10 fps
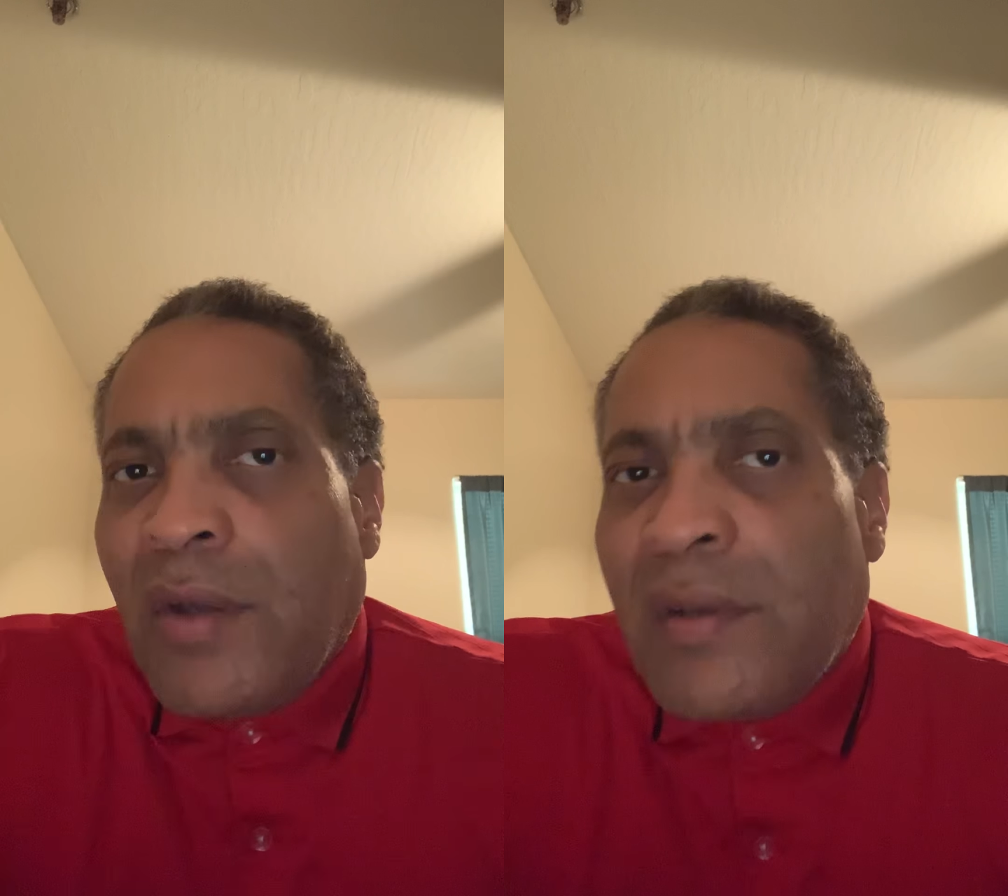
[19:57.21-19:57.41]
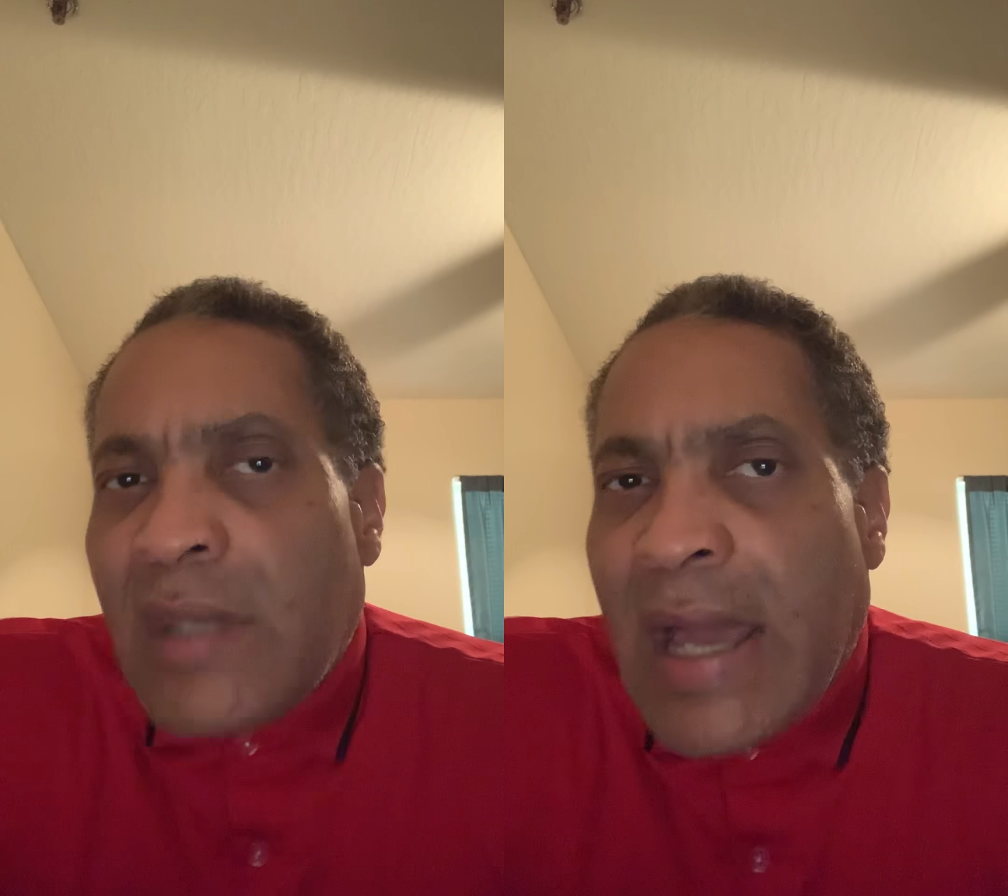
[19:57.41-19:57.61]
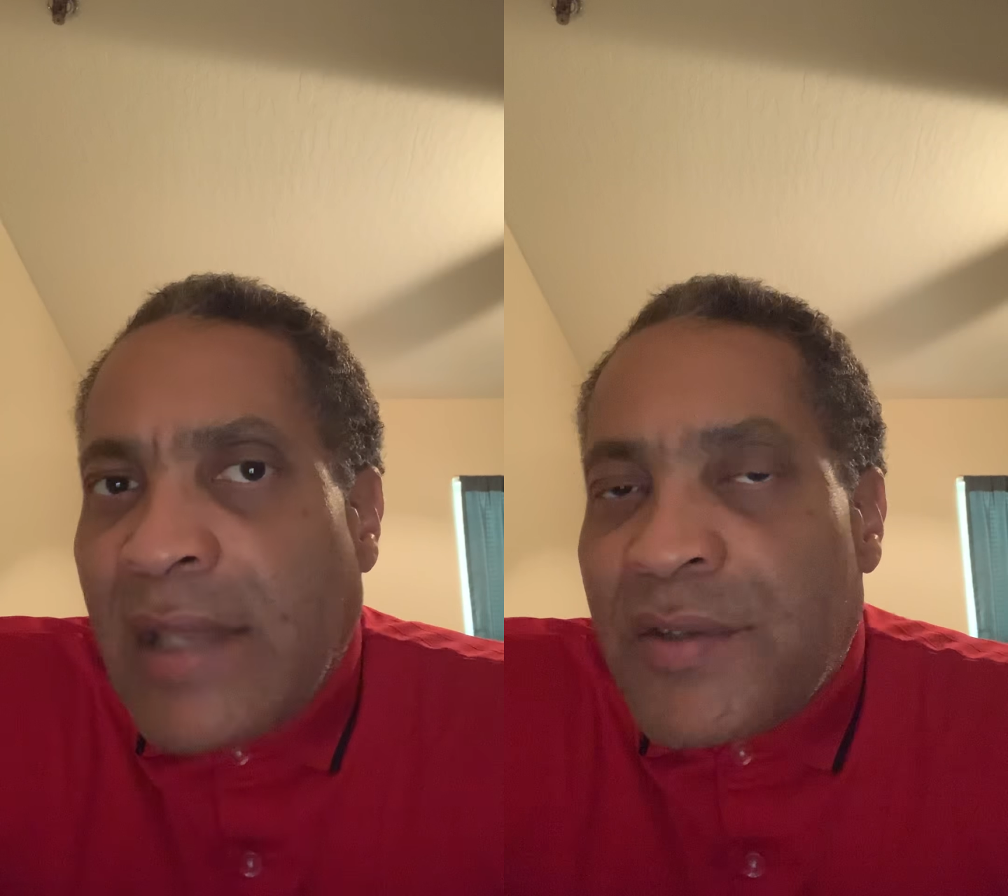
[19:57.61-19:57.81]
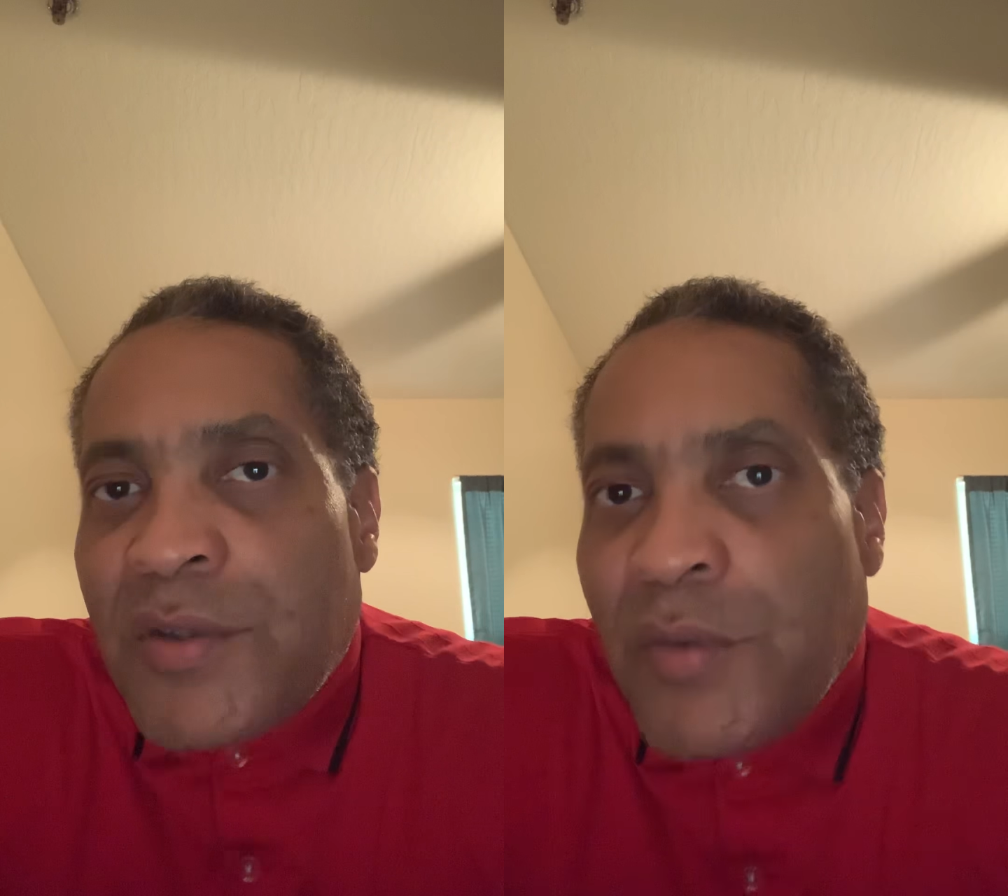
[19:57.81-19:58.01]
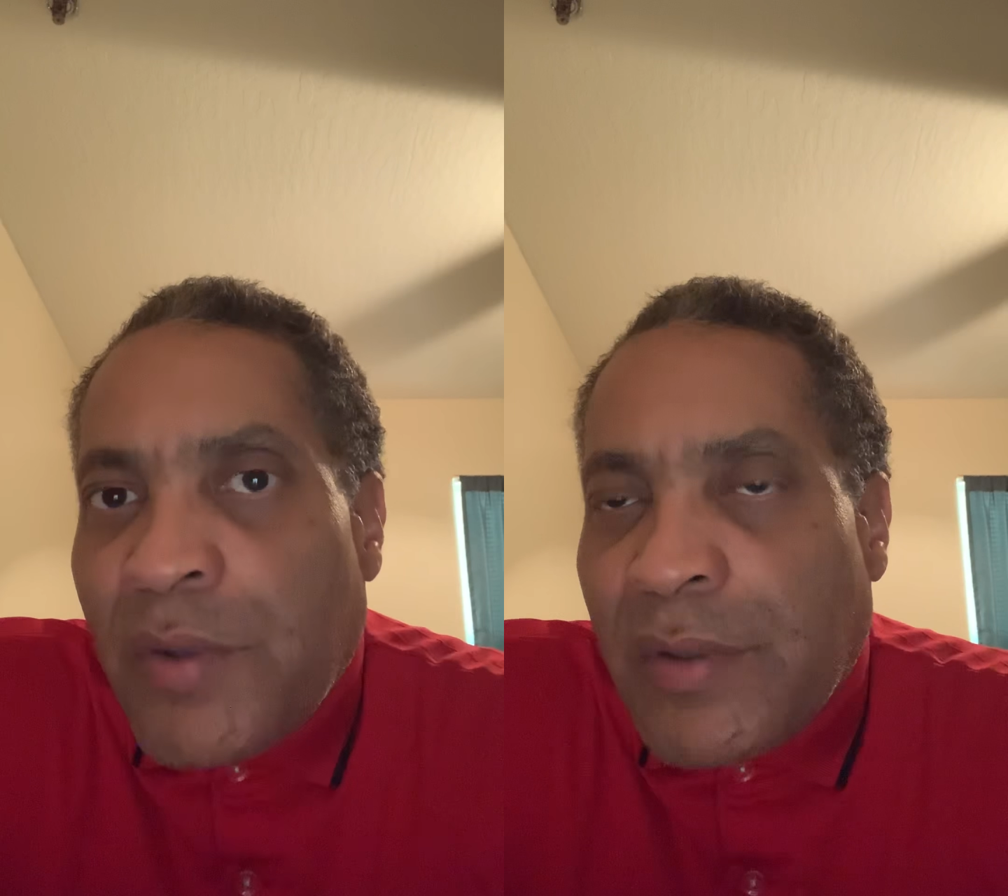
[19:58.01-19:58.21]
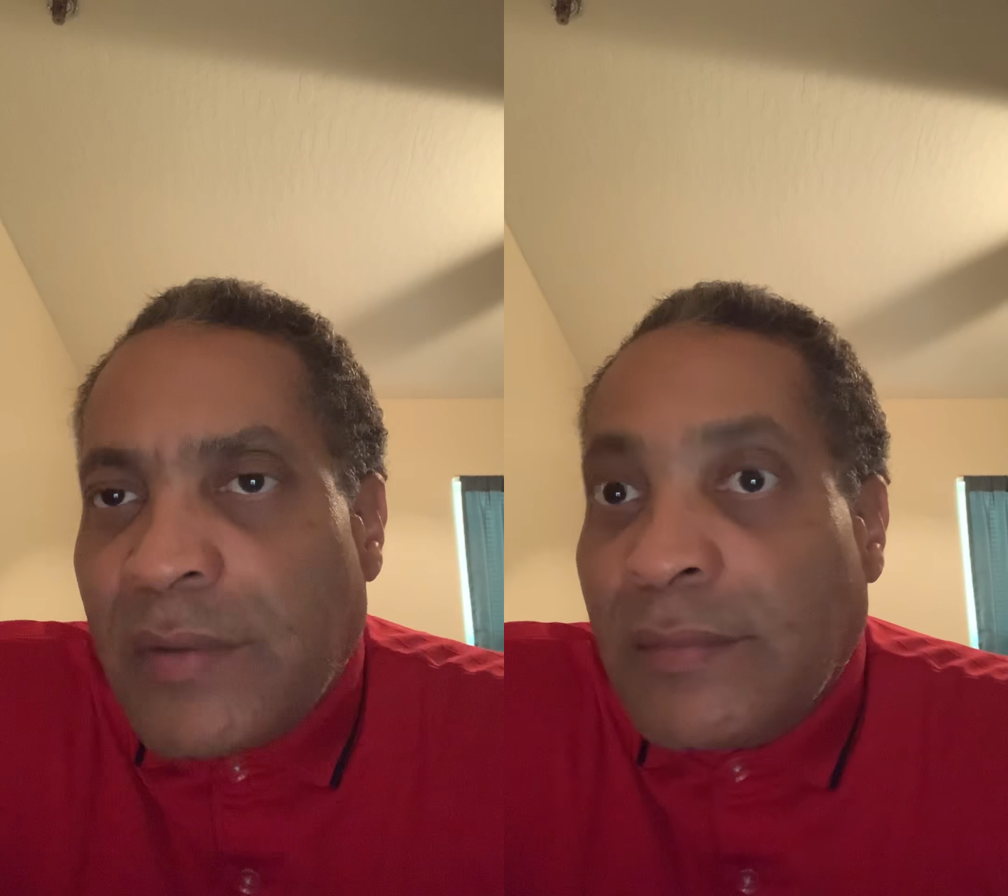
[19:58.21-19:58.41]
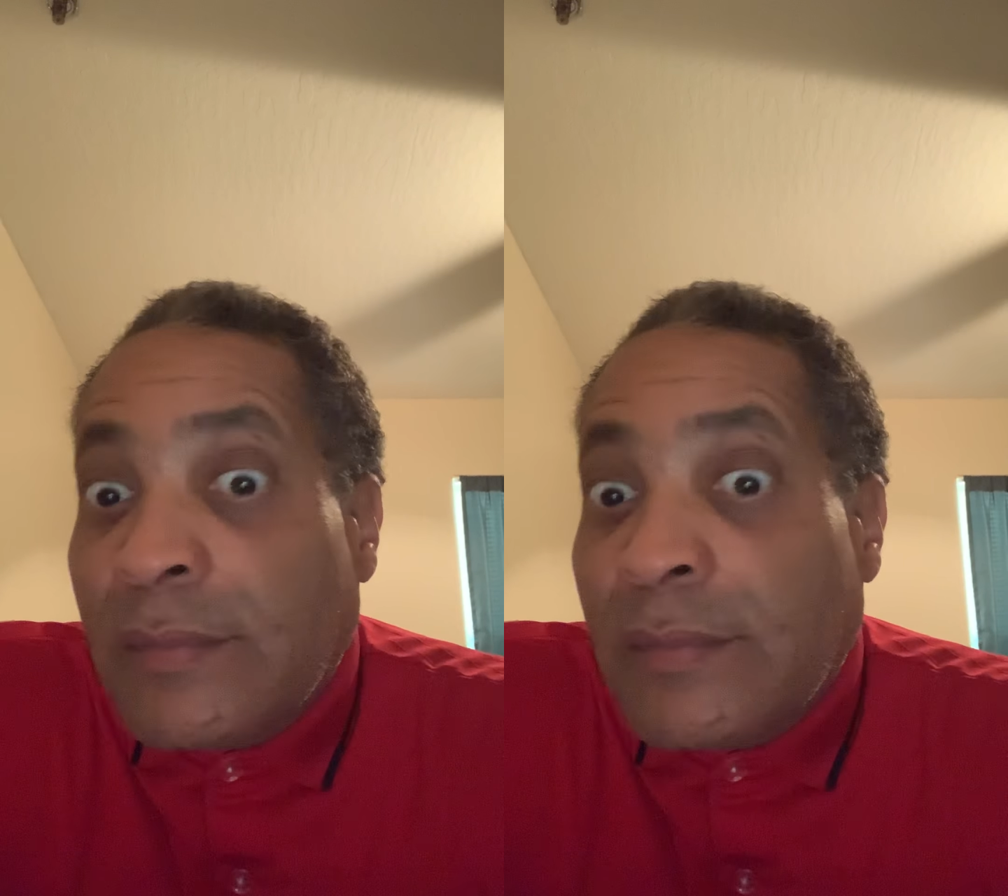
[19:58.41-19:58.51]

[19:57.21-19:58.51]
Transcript: going to die sooner?